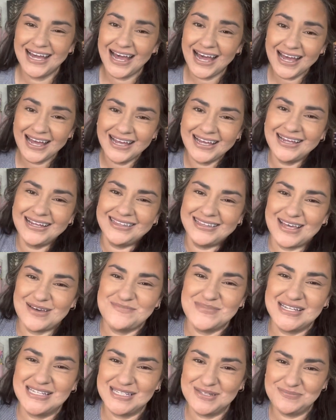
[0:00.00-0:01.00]
Hi, that
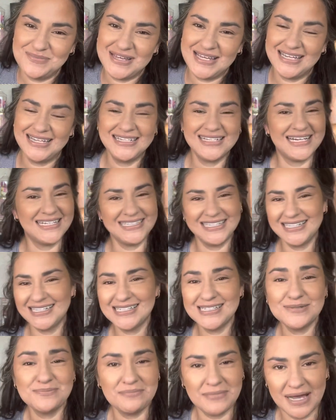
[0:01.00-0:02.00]
means me. I think
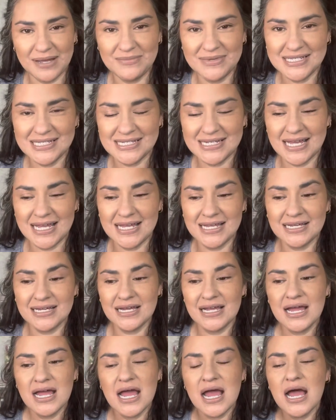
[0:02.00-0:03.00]
it's my mistake.
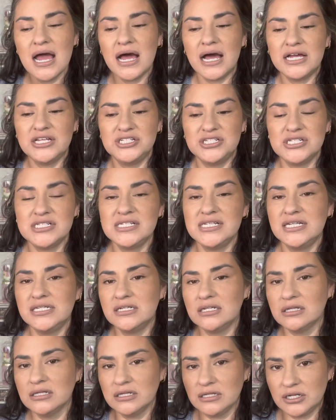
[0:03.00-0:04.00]
I just need
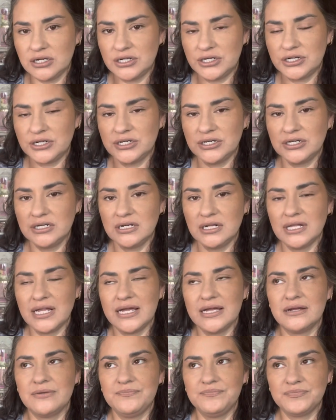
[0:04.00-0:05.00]
to learn
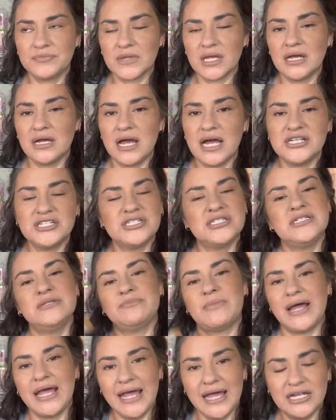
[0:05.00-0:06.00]
like I just,
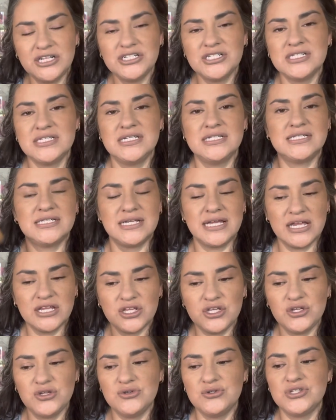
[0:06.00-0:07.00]
my hand just needs to get
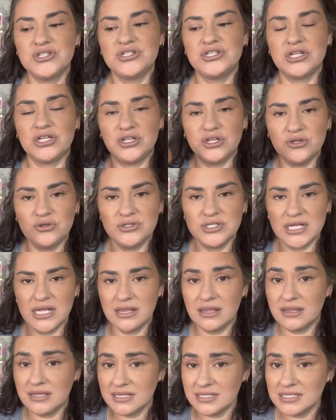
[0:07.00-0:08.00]
used to
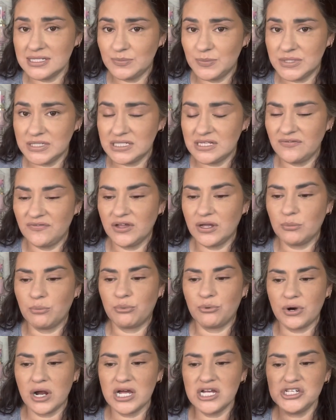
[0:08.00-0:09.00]
using this specific
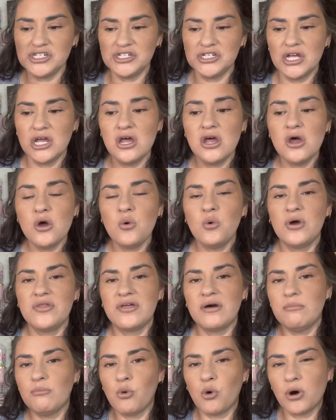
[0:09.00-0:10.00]
brush with
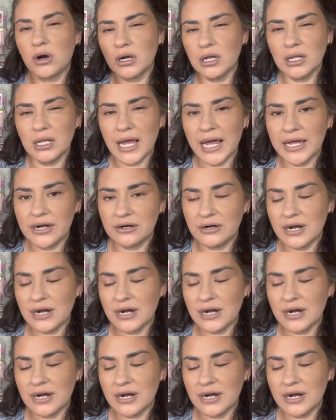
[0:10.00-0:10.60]
a more lighter